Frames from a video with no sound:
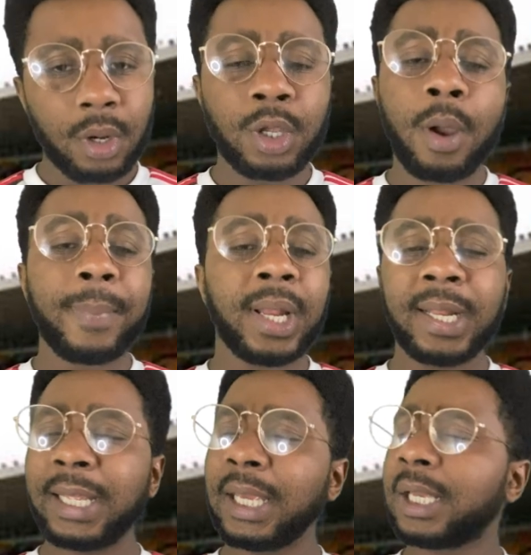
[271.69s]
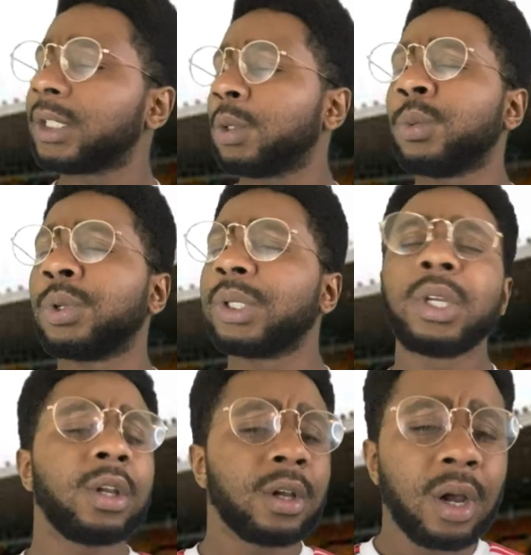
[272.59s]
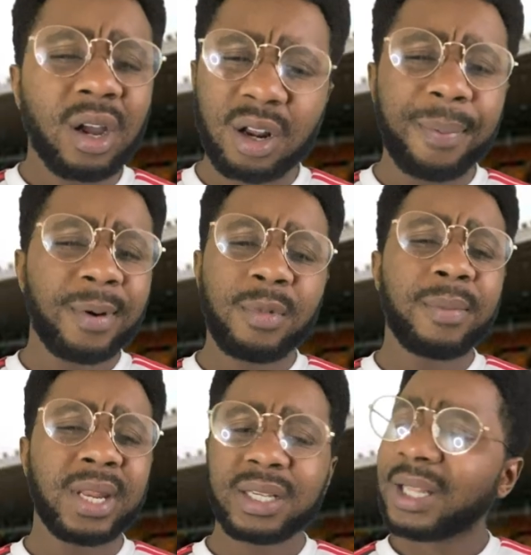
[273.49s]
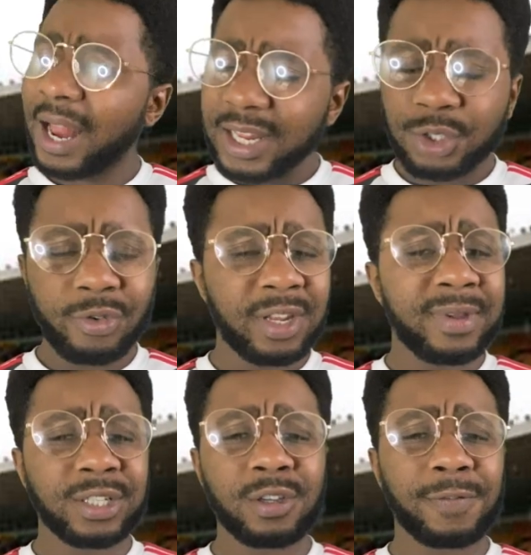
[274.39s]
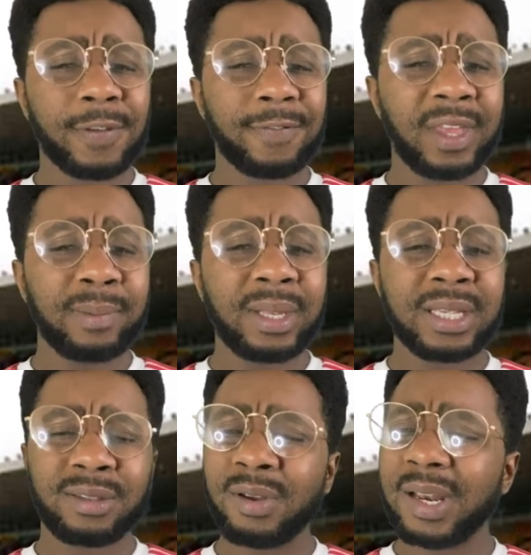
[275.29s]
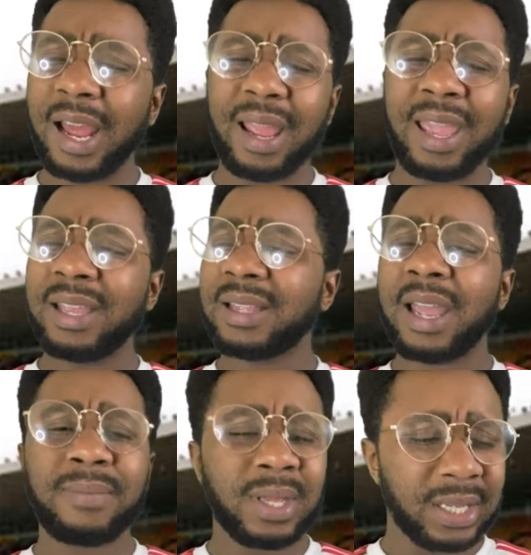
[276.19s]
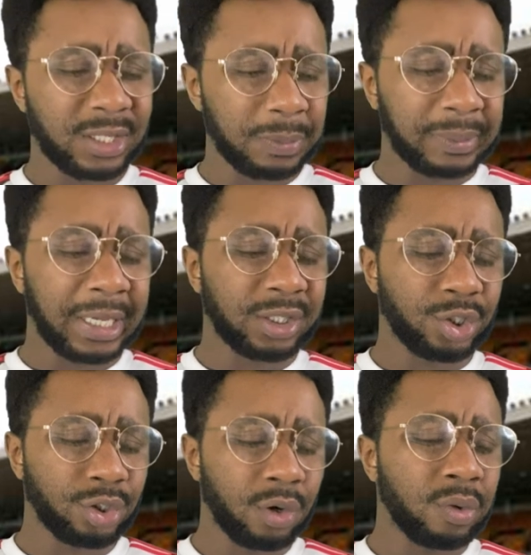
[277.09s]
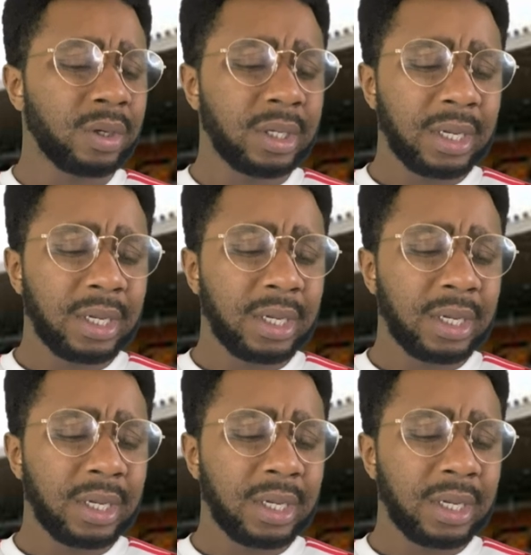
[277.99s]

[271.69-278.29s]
Young Player of the Year's award a couple of more minutes, at least 20 minutes or 15 minutes, not like 8-9 minutes to play to show.